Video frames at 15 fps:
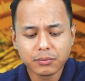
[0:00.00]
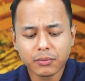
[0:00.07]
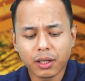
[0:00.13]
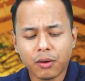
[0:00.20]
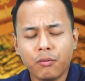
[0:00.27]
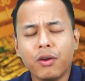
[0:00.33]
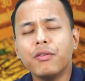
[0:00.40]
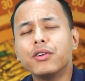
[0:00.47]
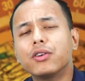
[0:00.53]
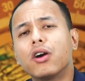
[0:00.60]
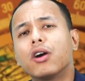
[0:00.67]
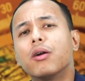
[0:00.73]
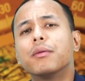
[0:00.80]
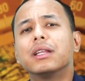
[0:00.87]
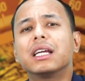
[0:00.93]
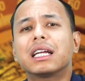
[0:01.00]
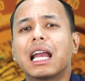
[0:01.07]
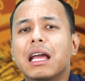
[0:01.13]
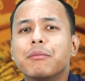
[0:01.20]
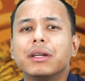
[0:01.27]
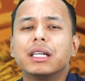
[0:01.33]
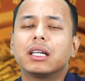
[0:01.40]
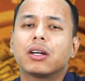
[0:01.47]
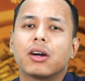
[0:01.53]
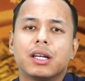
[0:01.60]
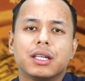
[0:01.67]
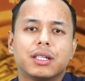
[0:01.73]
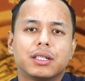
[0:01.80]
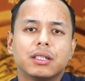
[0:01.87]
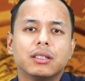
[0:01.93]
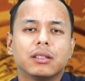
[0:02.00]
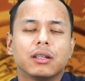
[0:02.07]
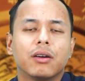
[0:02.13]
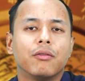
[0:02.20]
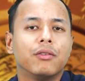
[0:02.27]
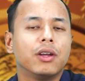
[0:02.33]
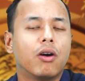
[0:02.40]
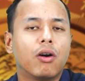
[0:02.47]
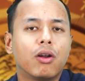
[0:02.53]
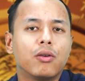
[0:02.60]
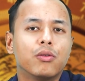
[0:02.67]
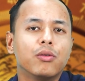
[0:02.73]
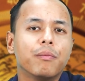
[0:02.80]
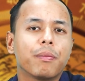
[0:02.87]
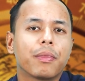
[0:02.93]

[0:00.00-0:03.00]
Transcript: When we talk about the climatic condition, we all know